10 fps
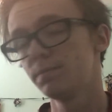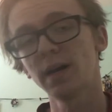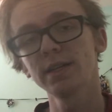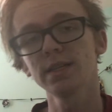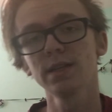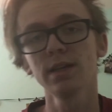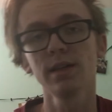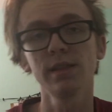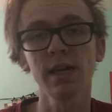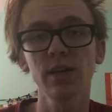But
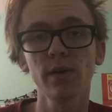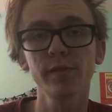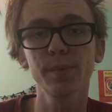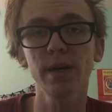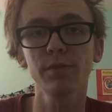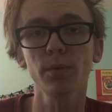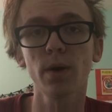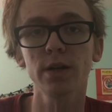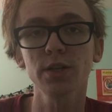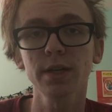thank you everybody for
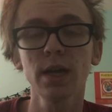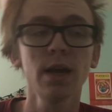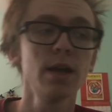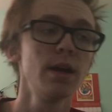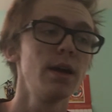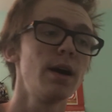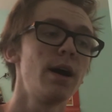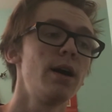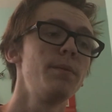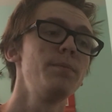watching.
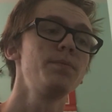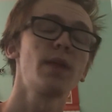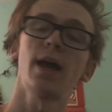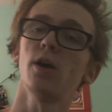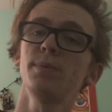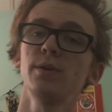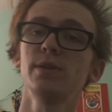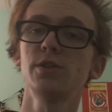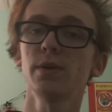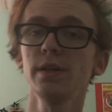I hope you
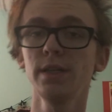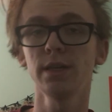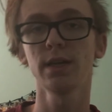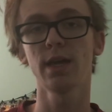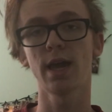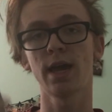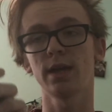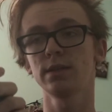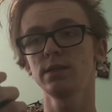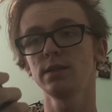enjoyed,
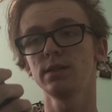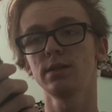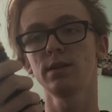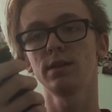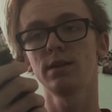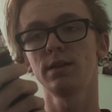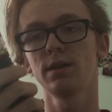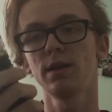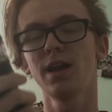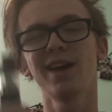and
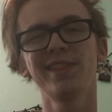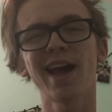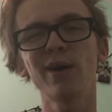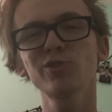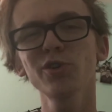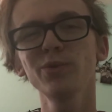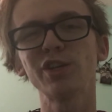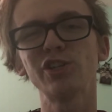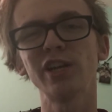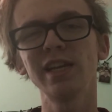the outro was
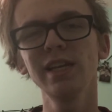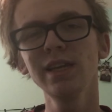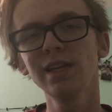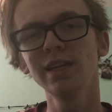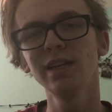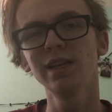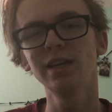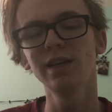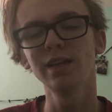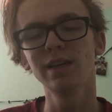shitty,
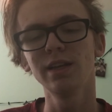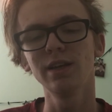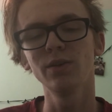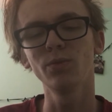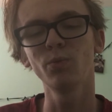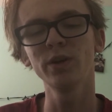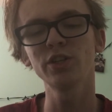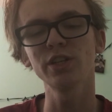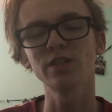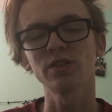which
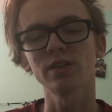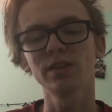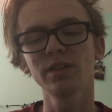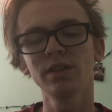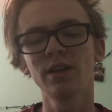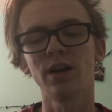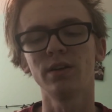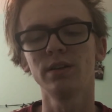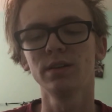is, you know,